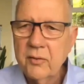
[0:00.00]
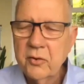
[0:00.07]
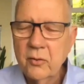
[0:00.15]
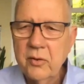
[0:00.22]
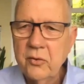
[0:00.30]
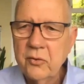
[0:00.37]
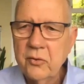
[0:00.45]
So
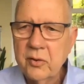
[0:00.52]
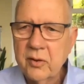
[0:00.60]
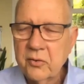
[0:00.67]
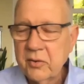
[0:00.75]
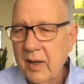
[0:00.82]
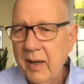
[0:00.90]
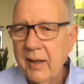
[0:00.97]
this is
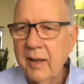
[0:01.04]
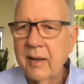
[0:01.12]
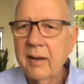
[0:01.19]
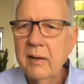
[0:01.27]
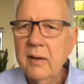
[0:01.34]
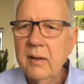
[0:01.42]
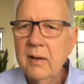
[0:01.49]
exciting
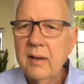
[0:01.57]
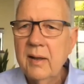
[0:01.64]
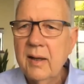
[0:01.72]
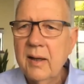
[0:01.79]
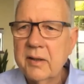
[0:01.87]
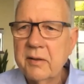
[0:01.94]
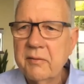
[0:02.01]

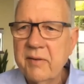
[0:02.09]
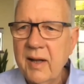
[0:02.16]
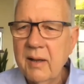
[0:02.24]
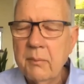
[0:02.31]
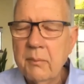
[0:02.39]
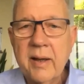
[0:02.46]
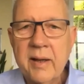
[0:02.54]

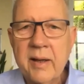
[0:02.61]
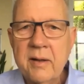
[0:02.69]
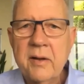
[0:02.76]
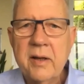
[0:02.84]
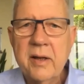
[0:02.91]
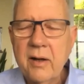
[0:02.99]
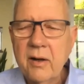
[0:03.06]
development end of
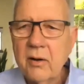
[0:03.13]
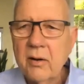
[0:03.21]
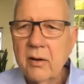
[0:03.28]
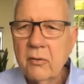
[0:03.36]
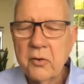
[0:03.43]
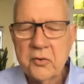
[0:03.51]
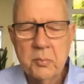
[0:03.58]
the year,
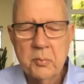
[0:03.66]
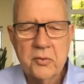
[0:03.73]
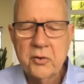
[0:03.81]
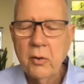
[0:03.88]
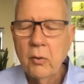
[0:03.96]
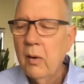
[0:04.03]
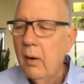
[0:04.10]
Christmas.
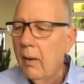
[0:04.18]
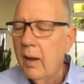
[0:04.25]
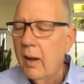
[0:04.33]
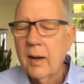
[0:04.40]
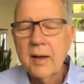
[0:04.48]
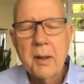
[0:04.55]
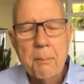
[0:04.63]
So
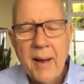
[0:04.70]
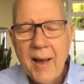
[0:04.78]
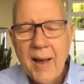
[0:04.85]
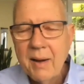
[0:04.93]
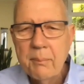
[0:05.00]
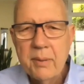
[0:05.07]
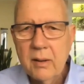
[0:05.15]

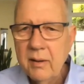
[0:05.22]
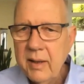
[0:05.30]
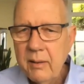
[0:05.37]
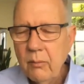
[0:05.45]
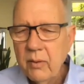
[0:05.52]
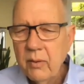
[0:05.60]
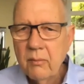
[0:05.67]

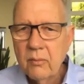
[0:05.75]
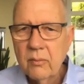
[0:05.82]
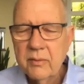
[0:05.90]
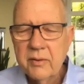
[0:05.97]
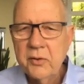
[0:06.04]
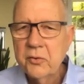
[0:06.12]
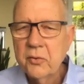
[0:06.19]
compatibility,
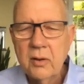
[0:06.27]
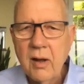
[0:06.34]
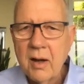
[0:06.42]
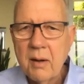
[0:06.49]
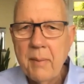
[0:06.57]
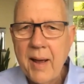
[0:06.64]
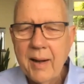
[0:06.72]
these will
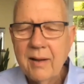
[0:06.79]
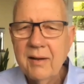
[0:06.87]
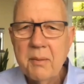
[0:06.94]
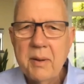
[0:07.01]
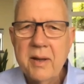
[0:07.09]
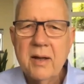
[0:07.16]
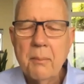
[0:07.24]
automatically
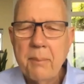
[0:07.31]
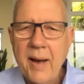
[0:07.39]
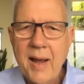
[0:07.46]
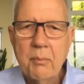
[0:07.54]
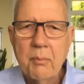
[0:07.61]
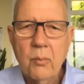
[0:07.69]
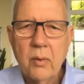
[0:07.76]
be
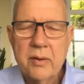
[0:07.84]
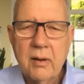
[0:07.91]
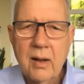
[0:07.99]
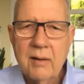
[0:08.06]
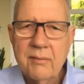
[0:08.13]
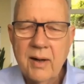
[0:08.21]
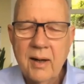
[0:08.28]
compatible with
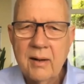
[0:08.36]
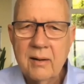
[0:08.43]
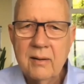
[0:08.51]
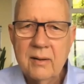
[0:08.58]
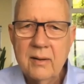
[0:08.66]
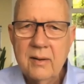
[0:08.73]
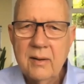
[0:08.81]
all of our
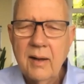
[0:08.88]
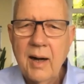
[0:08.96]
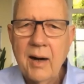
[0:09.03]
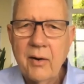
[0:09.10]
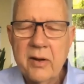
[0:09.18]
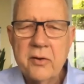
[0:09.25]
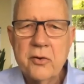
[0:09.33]

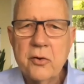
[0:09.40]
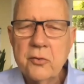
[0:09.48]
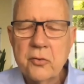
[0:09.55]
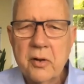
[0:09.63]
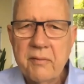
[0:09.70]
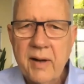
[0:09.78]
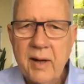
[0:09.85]
end
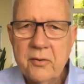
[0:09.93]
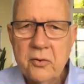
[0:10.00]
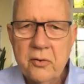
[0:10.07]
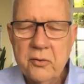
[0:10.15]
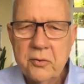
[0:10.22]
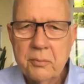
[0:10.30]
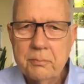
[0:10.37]
user
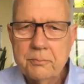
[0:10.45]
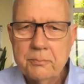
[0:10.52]
devices?